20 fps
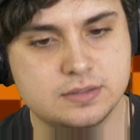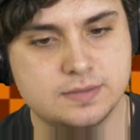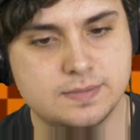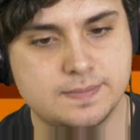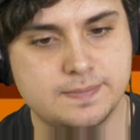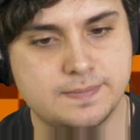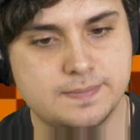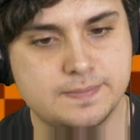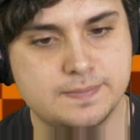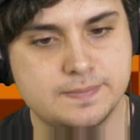
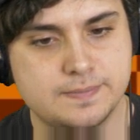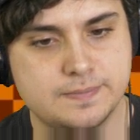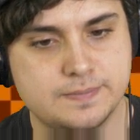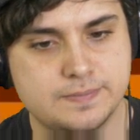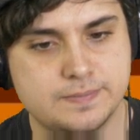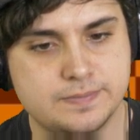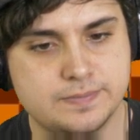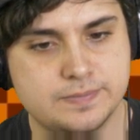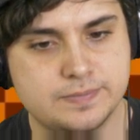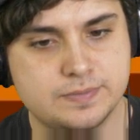
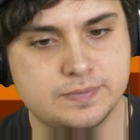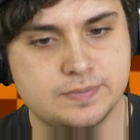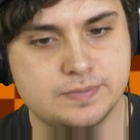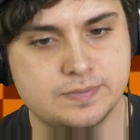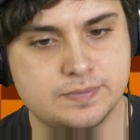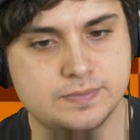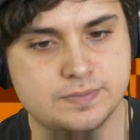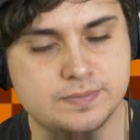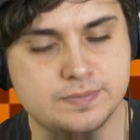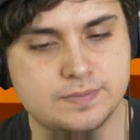
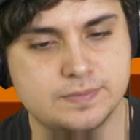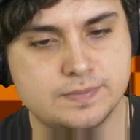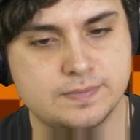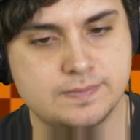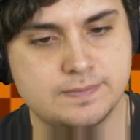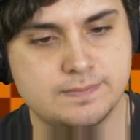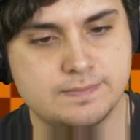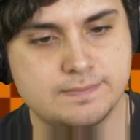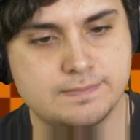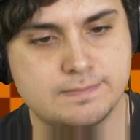
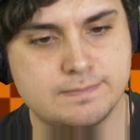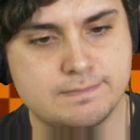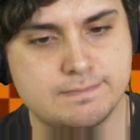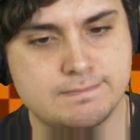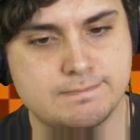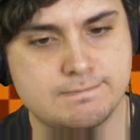(no one is talking)